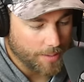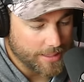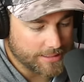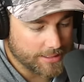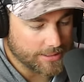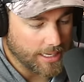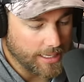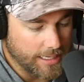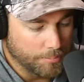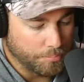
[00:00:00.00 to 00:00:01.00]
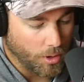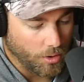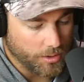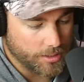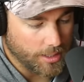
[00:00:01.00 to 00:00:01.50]
This is in
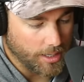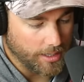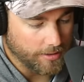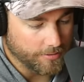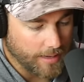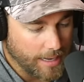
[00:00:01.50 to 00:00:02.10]
part of,